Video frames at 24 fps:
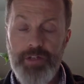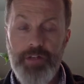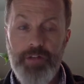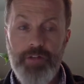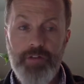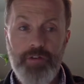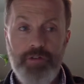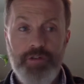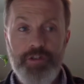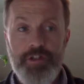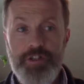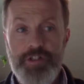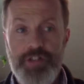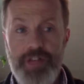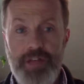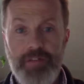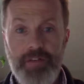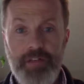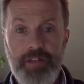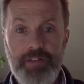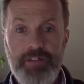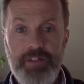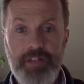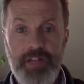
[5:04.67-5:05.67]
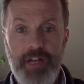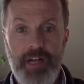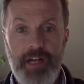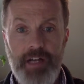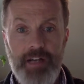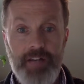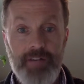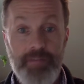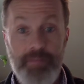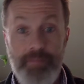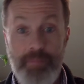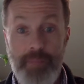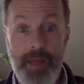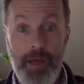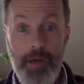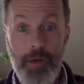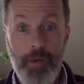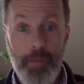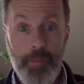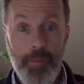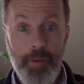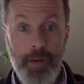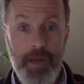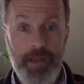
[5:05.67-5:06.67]
And so she's giving us a kind of male
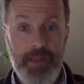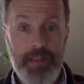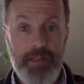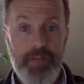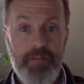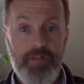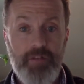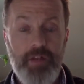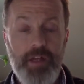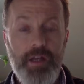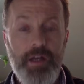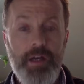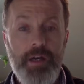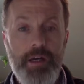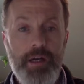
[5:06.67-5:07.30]
pregnancy.